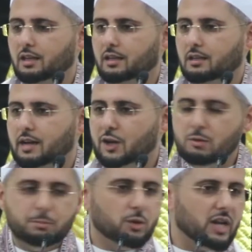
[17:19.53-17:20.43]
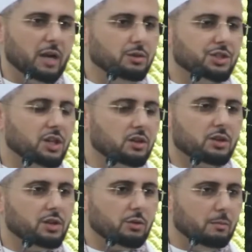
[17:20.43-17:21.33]
I remember when I was younger,
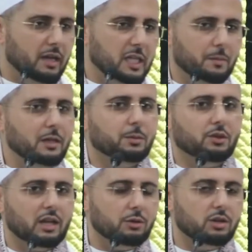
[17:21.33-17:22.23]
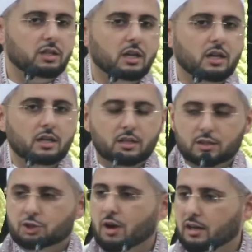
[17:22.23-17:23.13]
there were many people that would
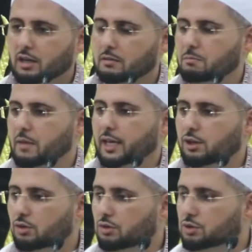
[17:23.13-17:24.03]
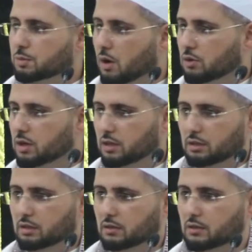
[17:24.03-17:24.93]
try to make you smoke.
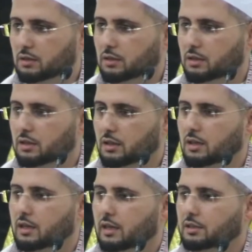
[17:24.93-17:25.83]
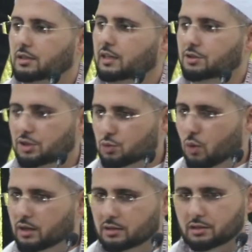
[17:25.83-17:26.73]
You say, it just
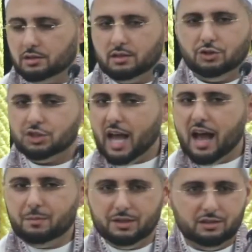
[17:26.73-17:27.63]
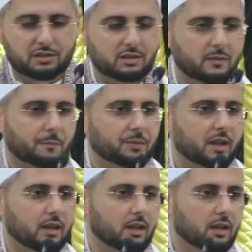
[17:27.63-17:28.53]
once, it just happens.
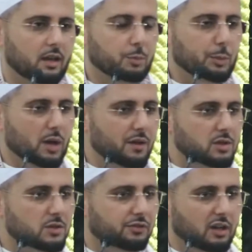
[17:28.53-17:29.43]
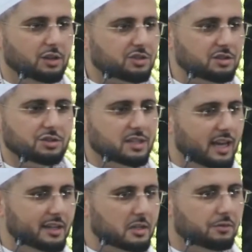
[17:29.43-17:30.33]
People have this false
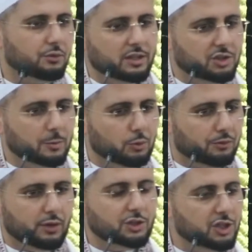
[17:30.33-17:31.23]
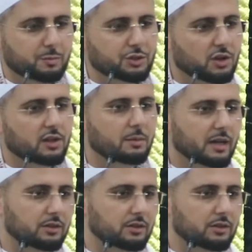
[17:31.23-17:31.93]
understanding of friendship, what friendship is all about.